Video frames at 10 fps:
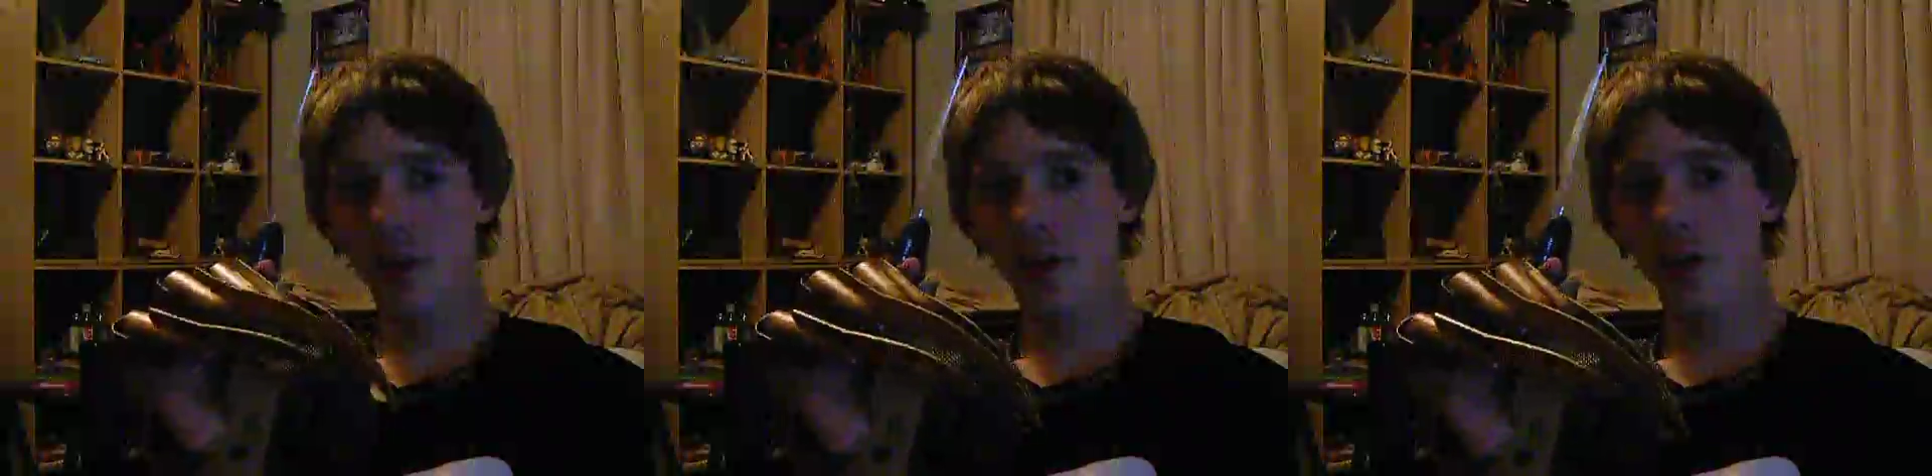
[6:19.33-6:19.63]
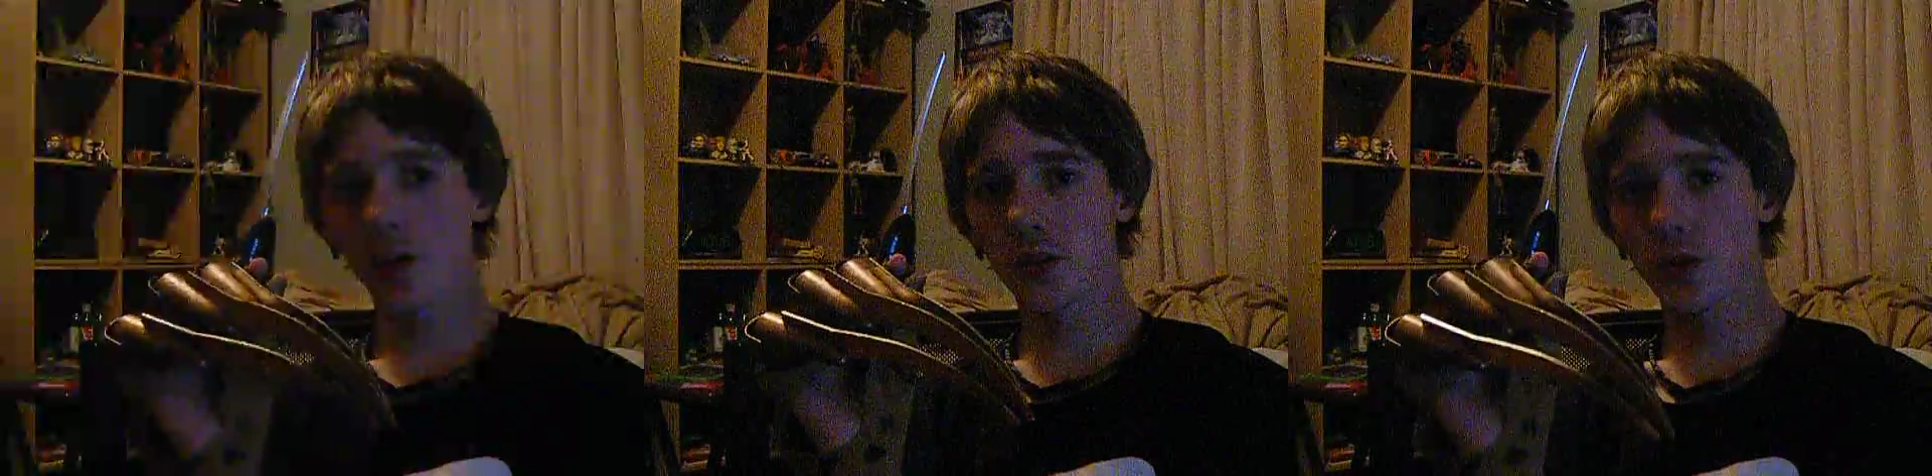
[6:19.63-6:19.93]

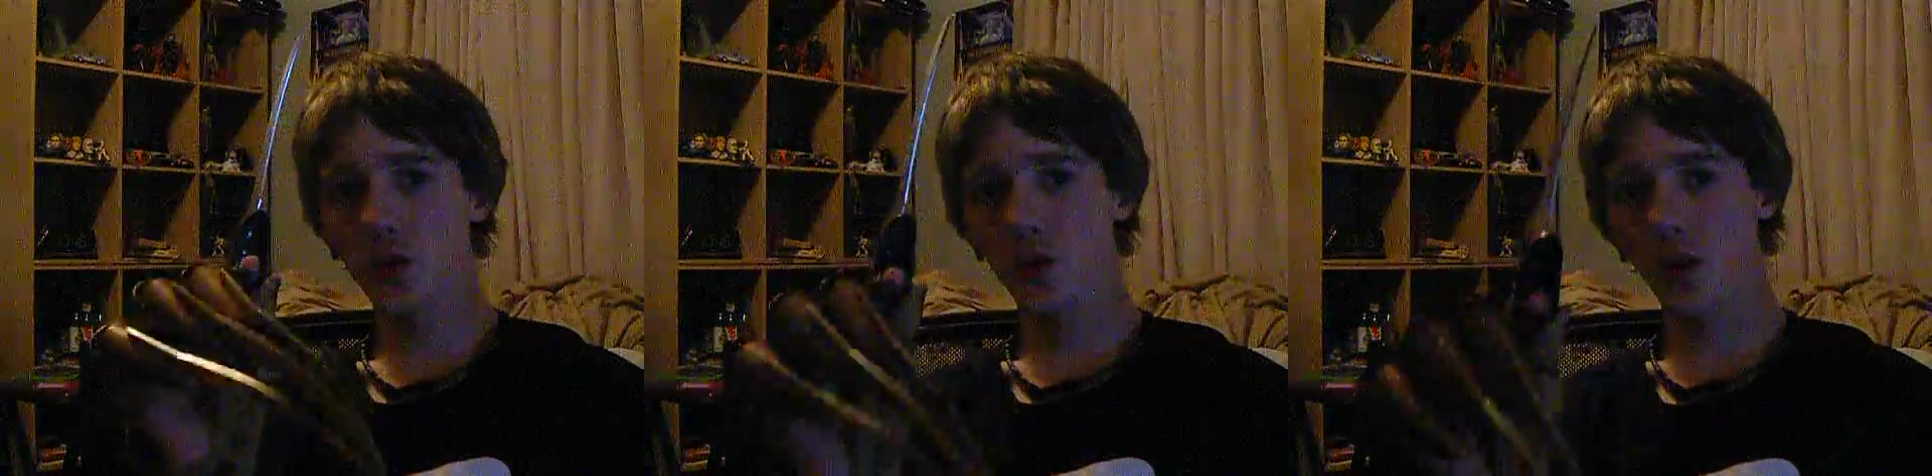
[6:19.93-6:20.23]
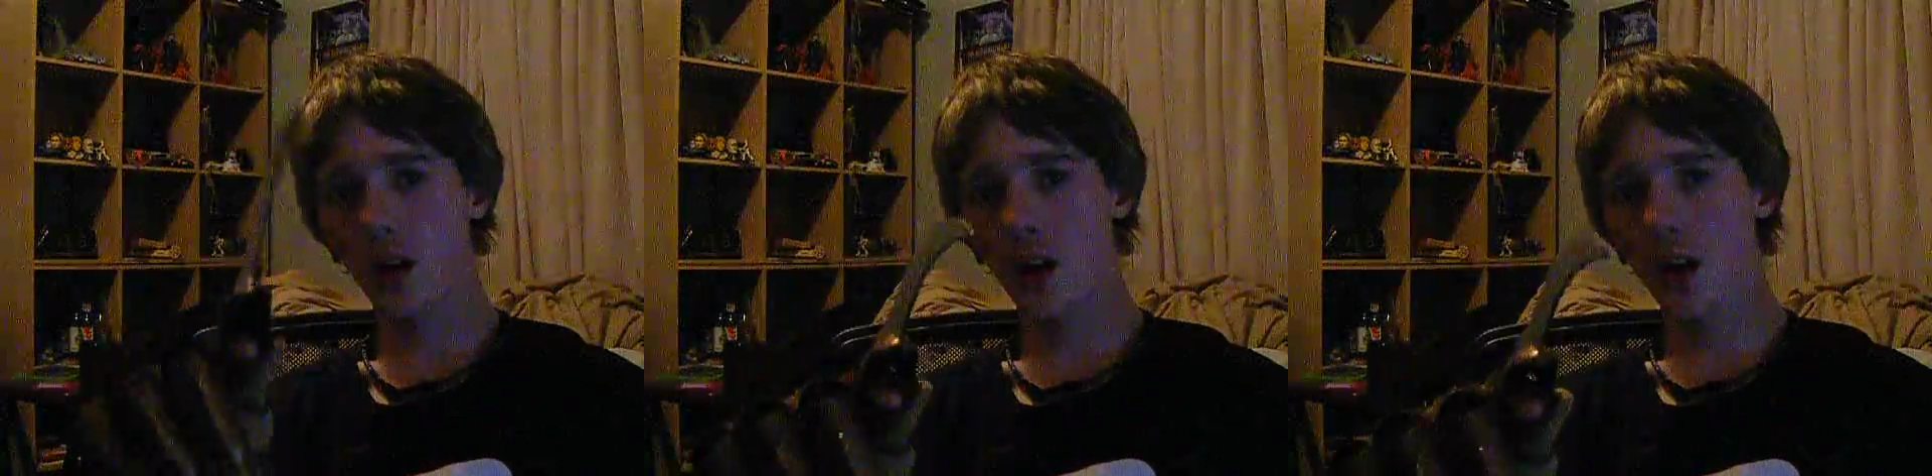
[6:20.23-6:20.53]
going to
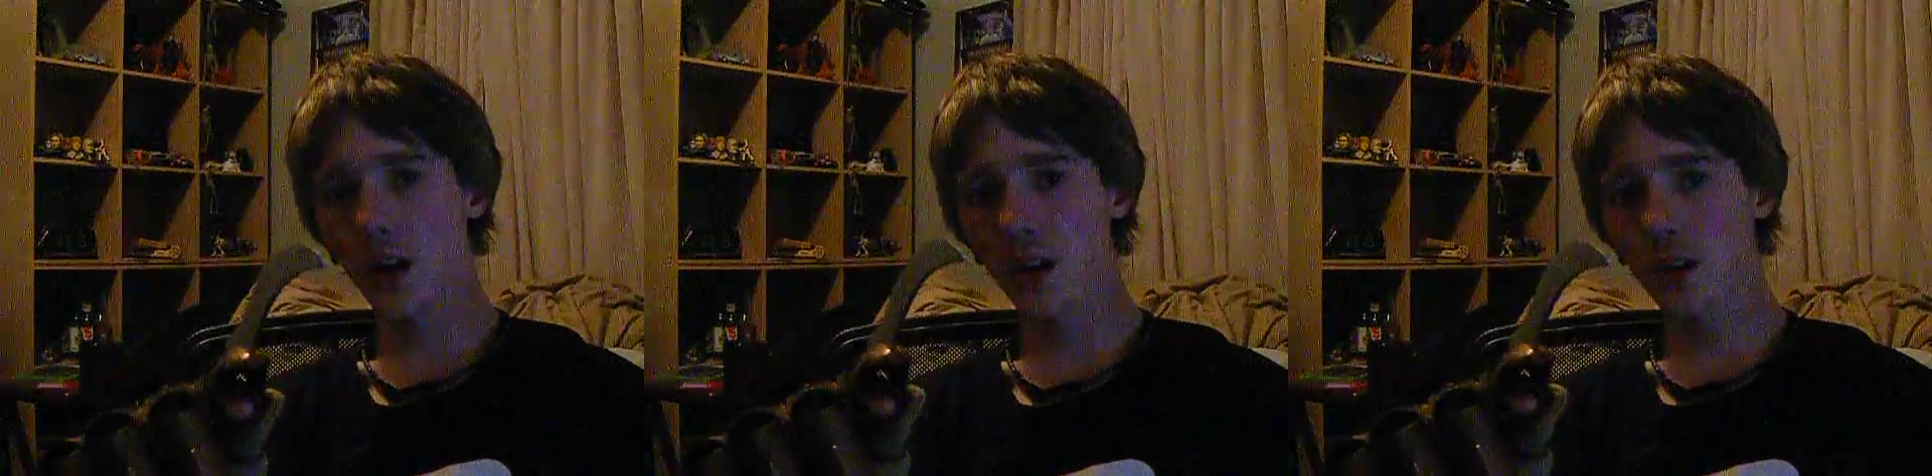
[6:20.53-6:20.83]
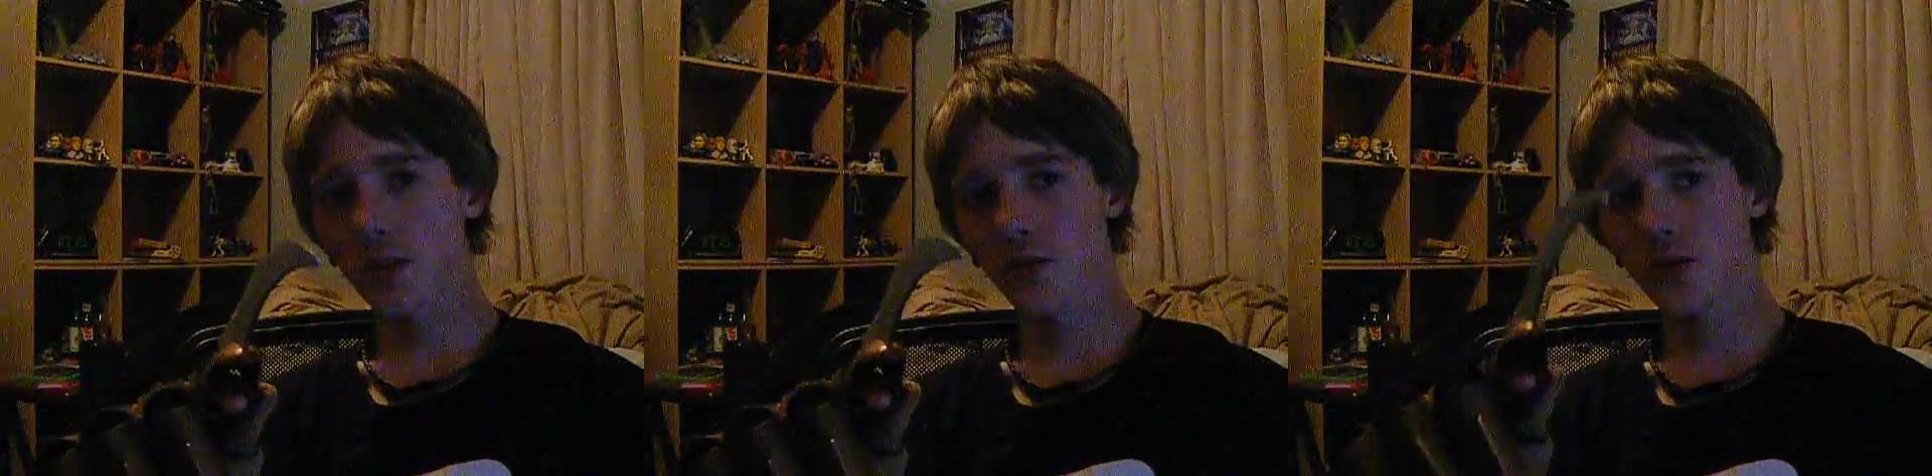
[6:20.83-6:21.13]

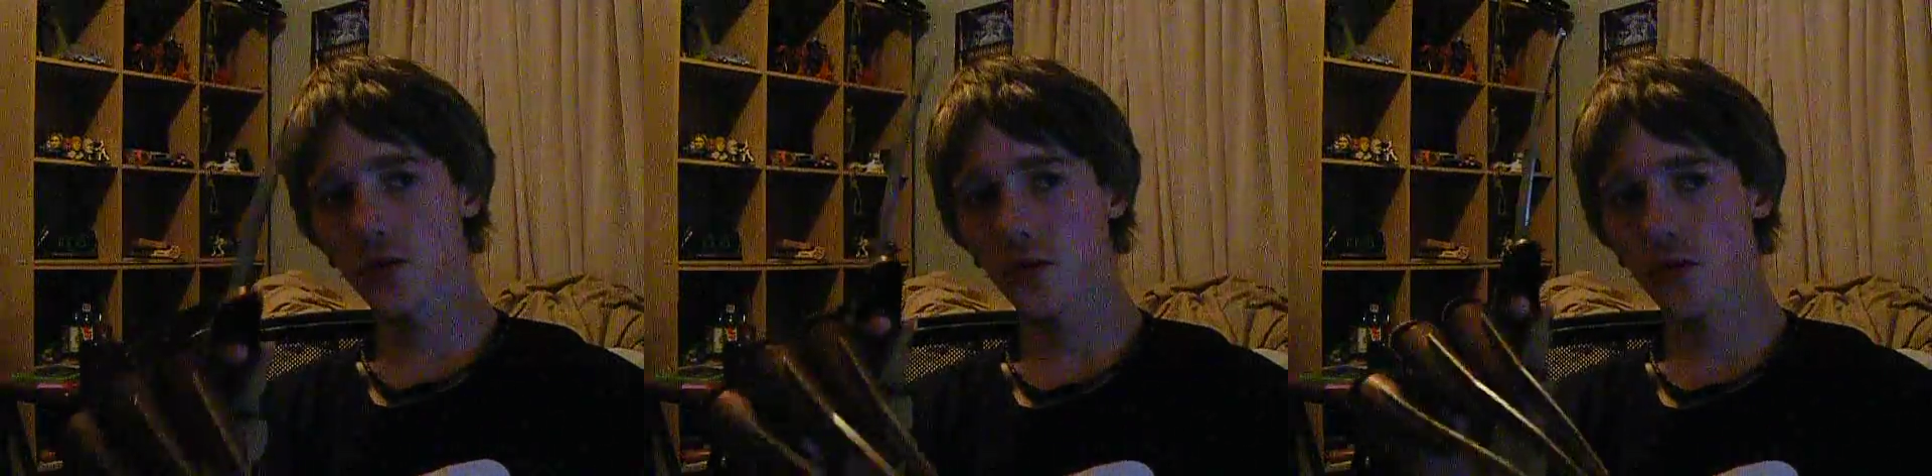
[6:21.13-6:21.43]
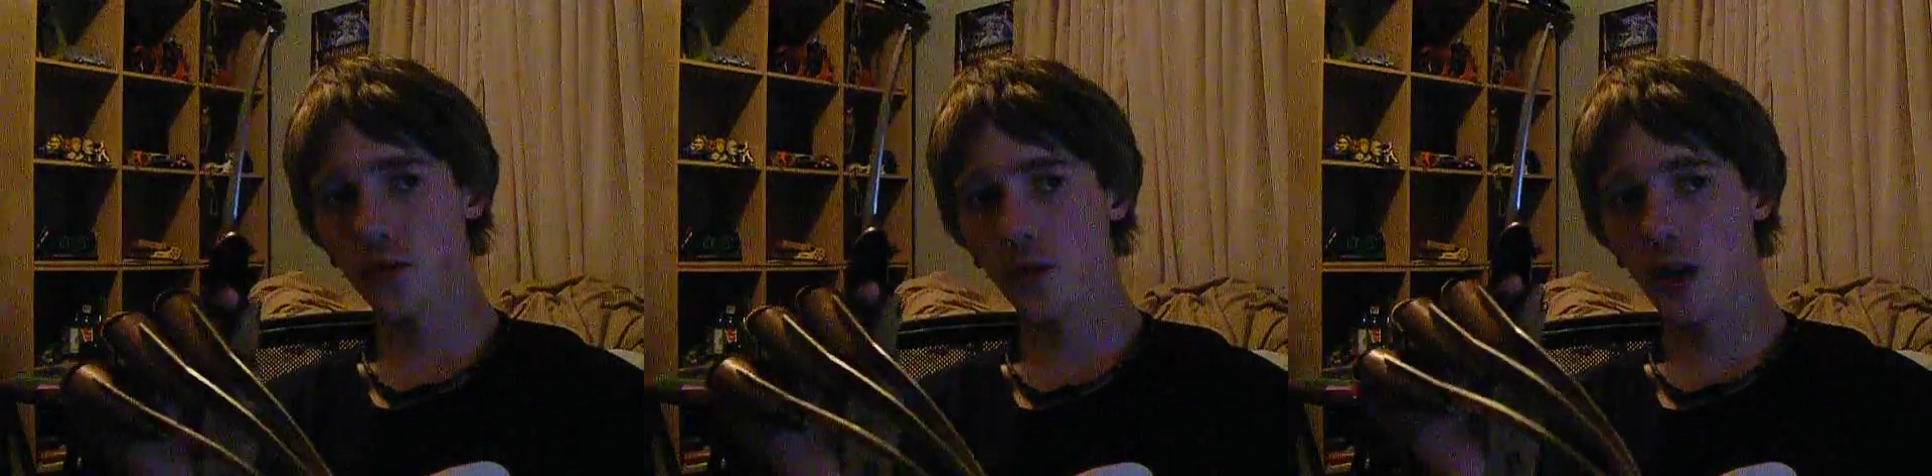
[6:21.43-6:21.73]
try
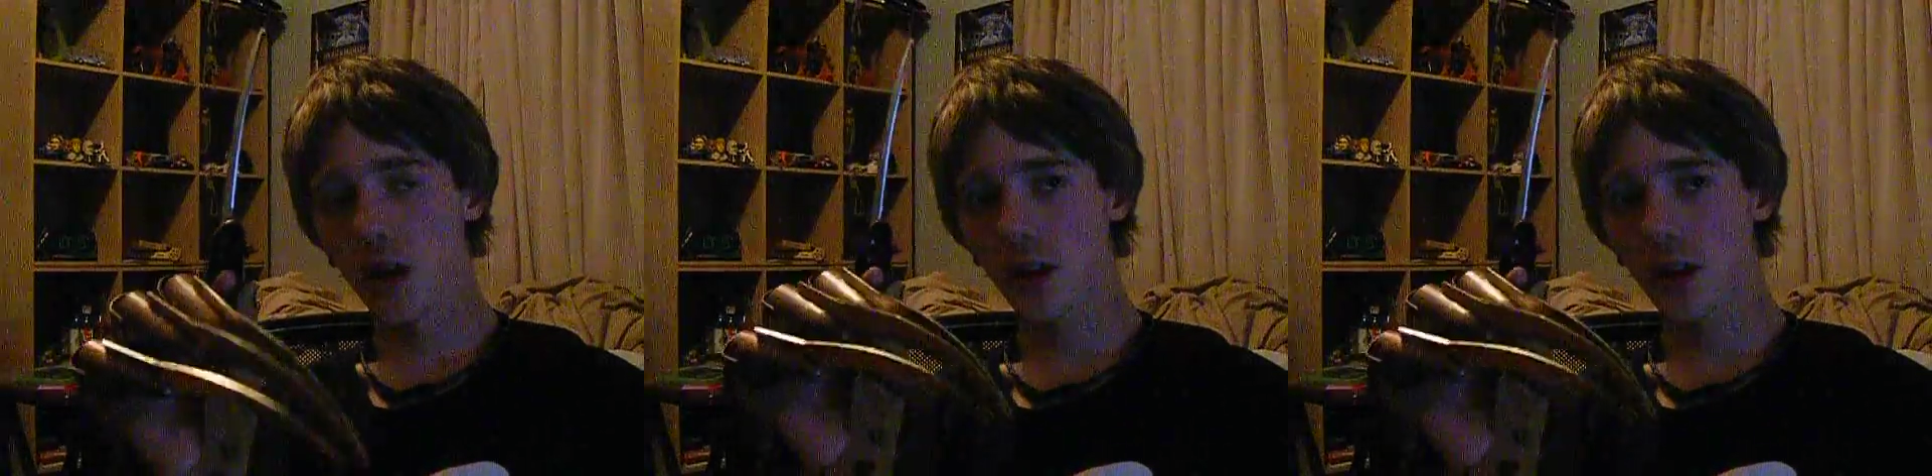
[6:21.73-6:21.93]
to